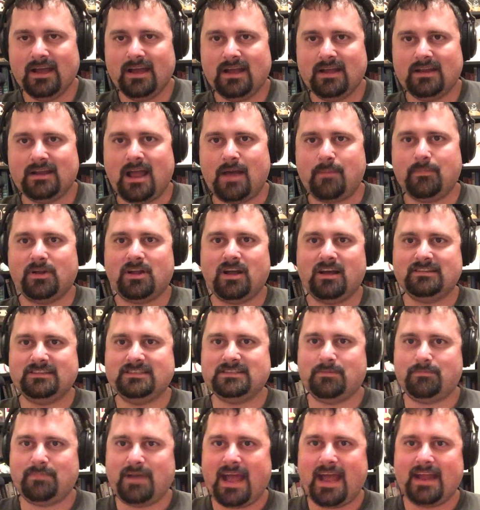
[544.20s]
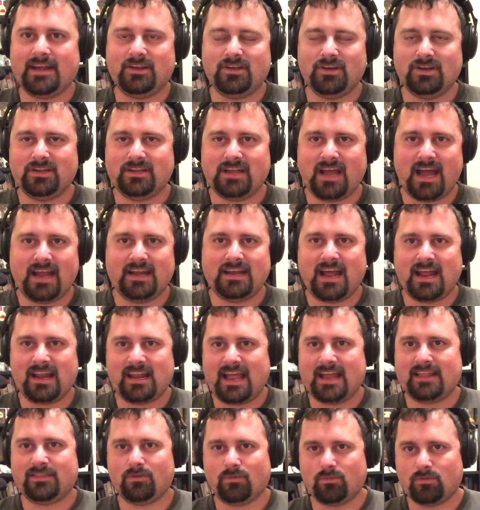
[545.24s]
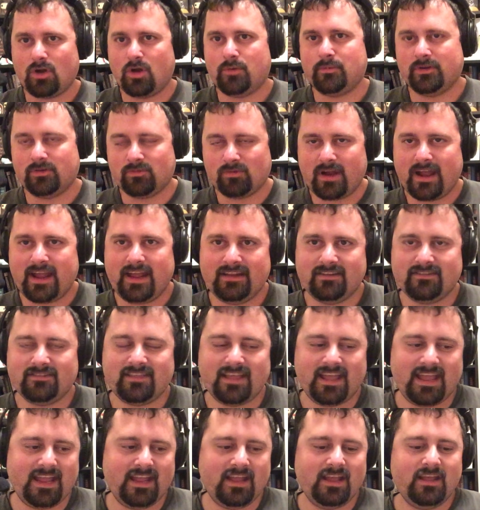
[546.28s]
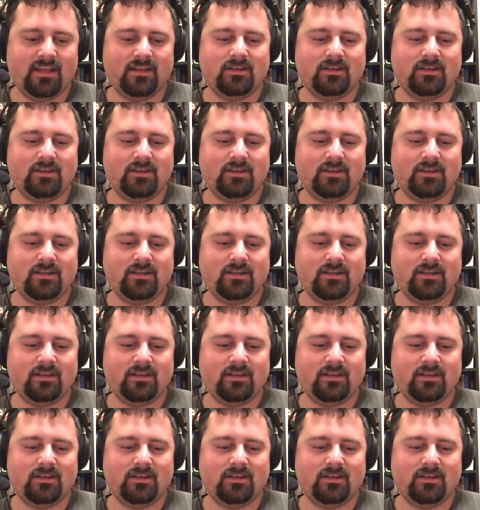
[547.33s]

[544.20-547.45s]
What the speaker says: not because he's a bad good guy, not like the Roman Reigns thing.